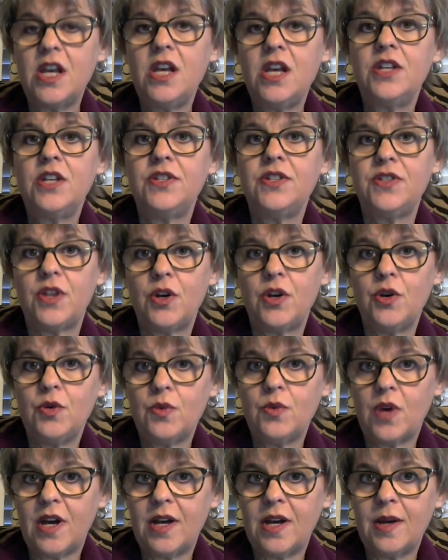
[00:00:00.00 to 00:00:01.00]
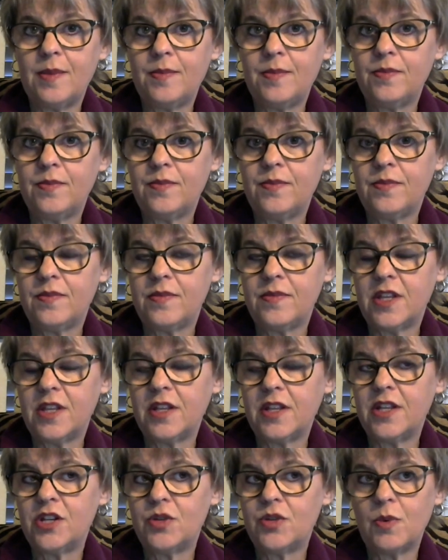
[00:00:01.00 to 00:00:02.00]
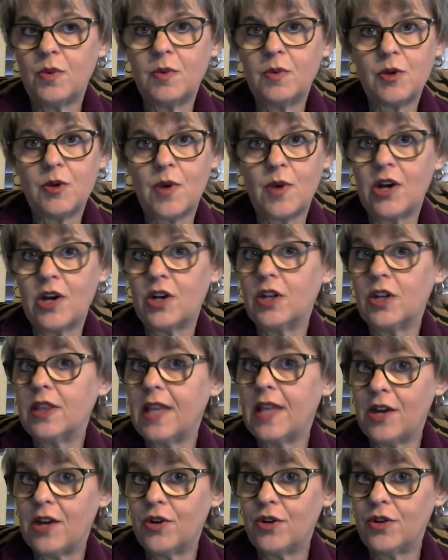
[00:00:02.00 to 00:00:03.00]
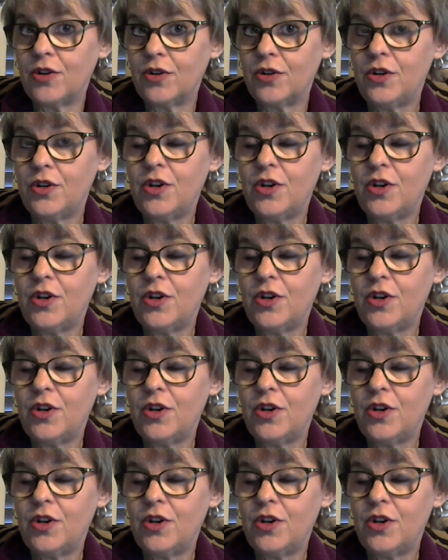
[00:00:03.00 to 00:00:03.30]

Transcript: So um, the lender will require a letter